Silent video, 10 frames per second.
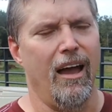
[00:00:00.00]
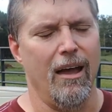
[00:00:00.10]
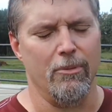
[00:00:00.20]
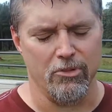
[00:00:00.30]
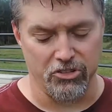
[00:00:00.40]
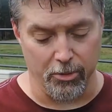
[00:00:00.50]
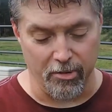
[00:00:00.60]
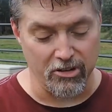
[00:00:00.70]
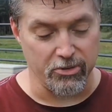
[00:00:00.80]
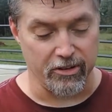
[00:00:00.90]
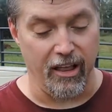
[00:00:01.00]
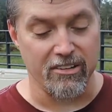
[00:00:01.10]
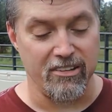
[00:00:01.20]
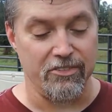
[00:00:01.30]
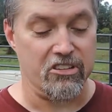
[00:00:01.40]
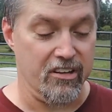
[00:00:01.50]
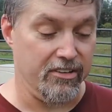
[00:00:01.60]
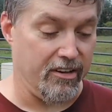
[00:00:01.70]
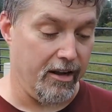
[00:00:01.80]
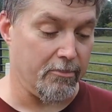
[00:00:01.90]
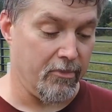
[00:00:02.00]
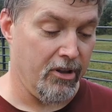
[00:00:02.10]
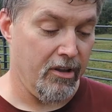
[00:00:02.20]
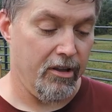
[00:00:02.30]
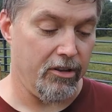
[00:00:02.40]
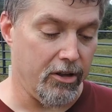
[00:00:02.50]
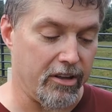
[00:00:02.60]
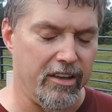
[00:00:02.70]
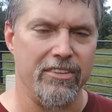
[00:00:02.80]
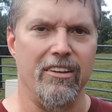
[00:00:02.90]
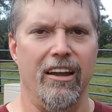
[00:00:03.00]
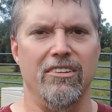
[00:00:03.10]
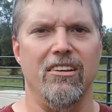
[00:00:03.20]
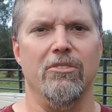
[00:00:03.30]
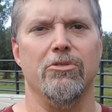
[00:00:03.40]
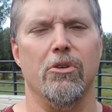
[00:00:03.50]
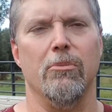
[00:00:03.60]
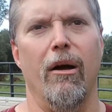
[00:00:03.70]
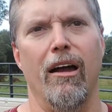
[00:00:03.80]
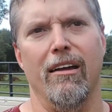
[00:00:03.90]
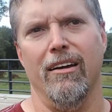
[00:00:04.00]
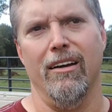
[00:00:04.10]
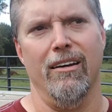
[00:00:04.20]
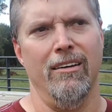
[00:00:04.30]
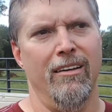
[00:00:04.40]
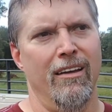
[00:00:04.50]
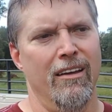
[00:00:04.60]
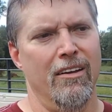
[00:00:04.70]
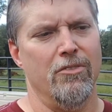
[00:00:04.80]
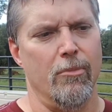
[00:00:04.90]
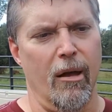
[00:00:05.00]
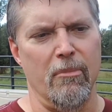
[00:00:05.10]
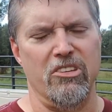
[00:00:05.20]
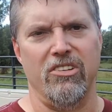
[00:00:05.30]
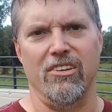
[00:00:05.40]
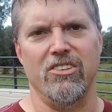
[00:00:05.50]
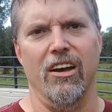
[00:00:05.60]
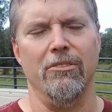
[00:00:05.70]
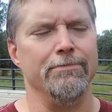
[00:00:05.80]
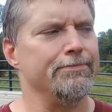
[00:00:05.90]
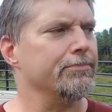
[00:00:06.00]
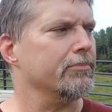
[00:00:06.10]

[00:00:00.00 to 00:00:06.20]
I was so impressed with the Glock 17 that I'm looking at the 19 for my mid-size gun.